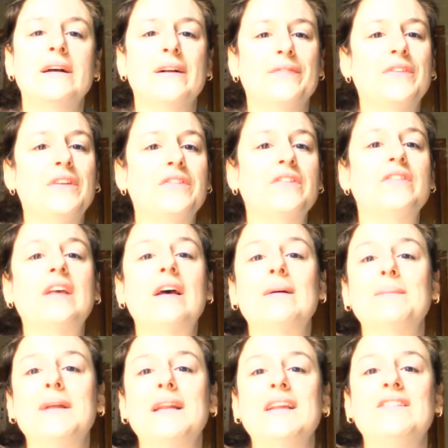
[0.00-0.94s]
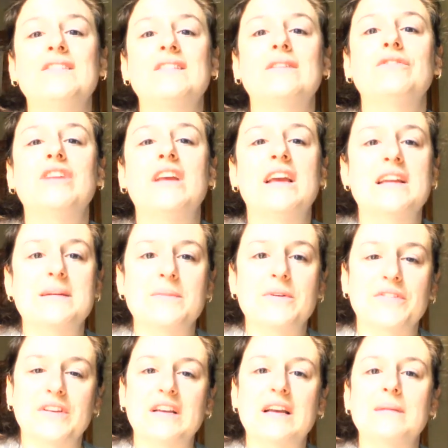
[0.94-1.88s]
And this is how many stuffed
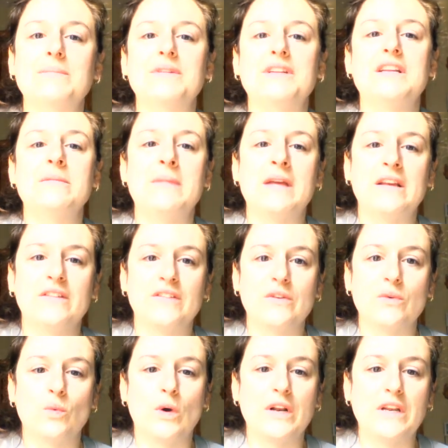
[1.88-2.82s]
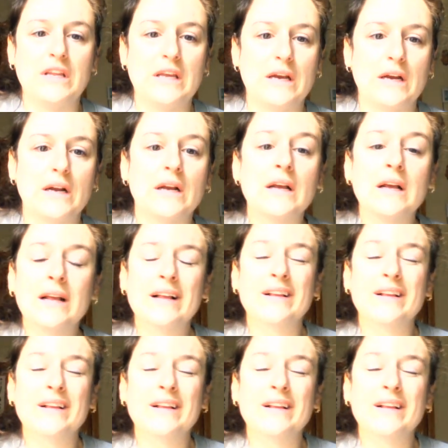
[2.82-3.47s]
animals a company makes in 1 year.